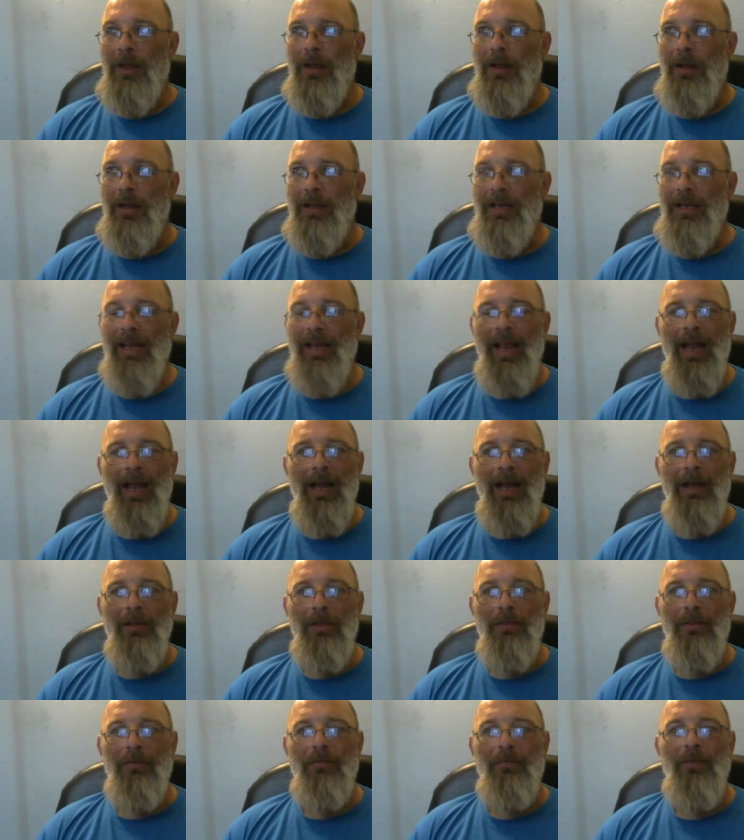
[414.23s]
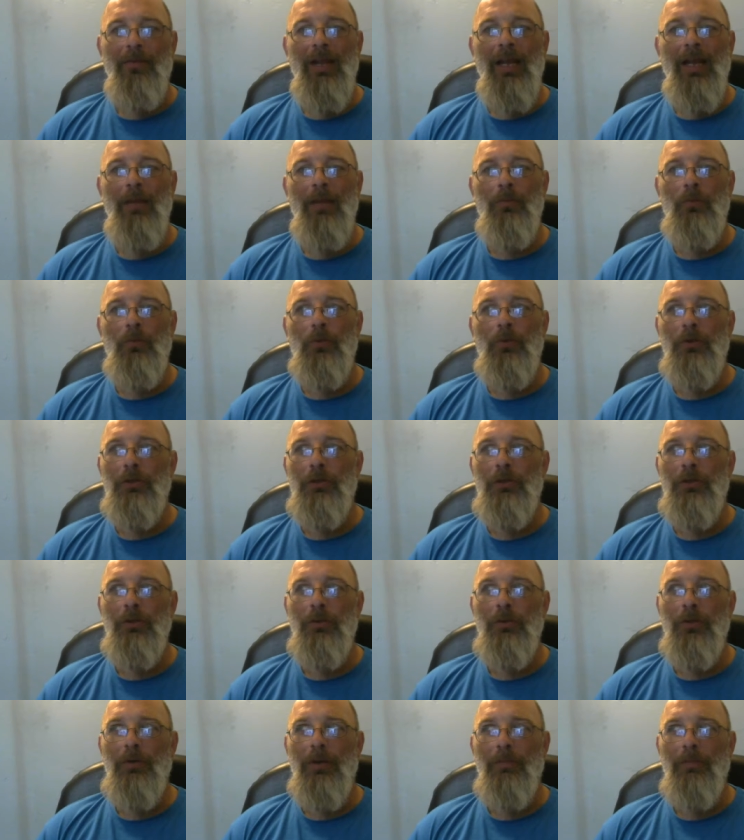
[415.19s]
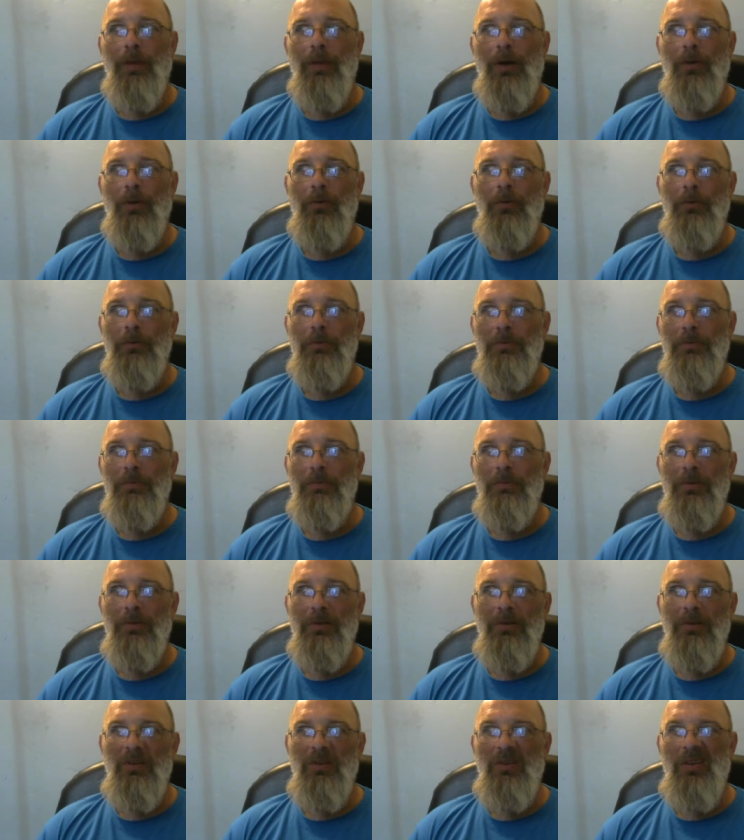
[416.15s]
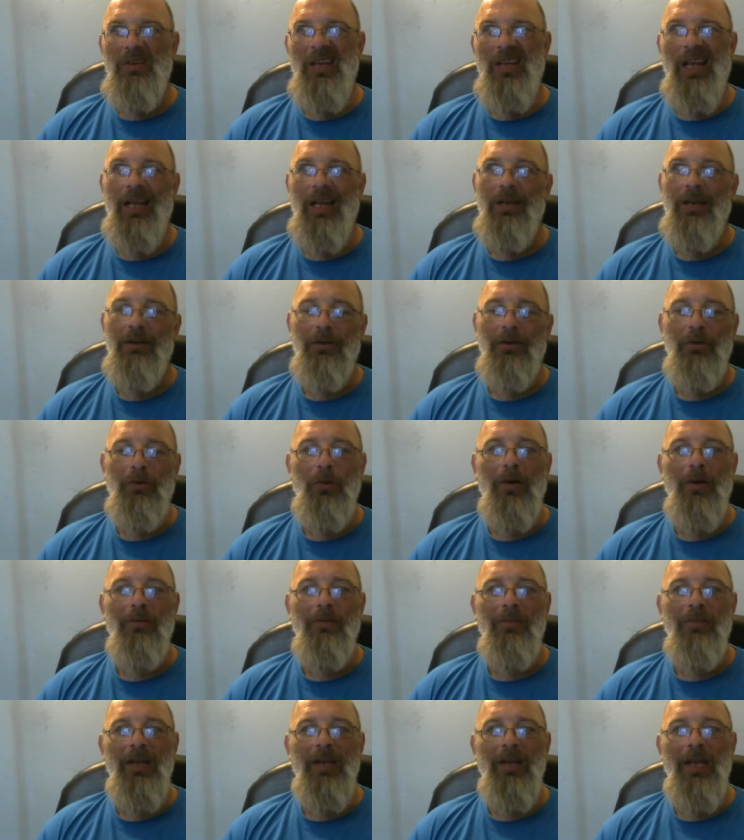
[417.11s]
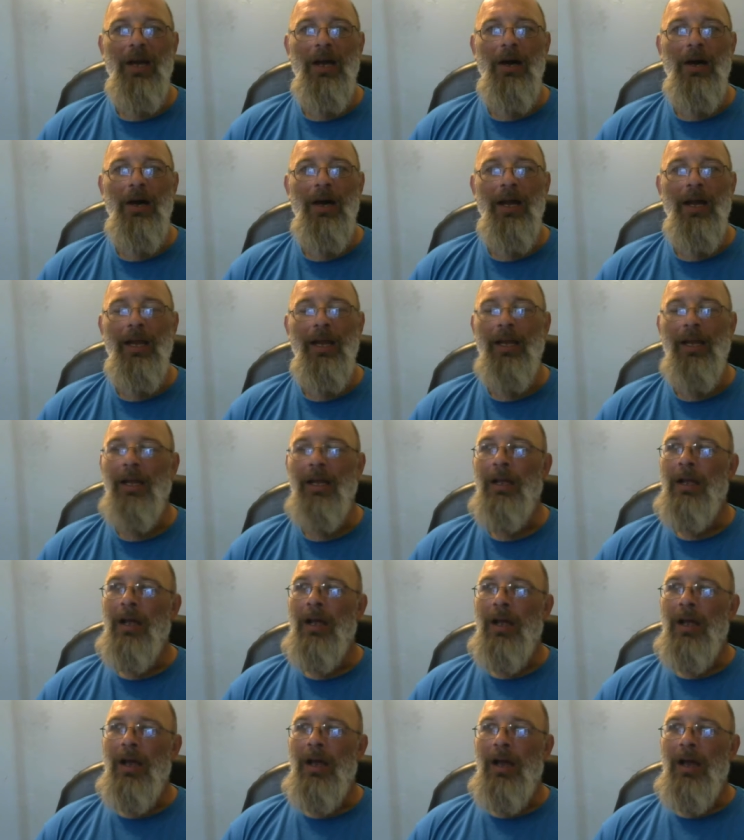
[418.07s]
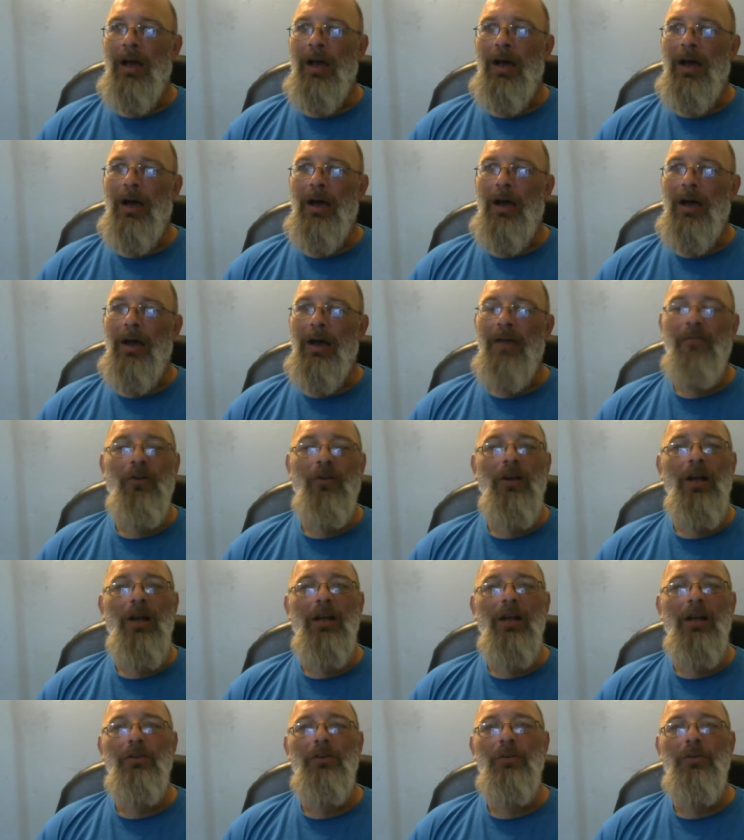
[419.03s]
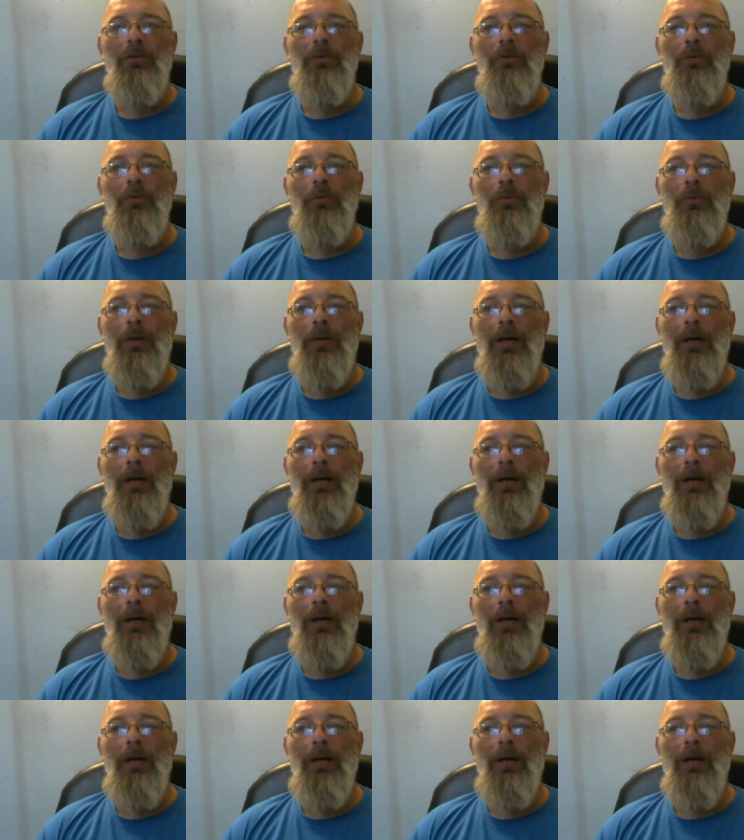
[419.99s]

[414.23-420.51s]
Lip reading: Yeah, the flames were shooting about 10 to 12 feet high. I forgot to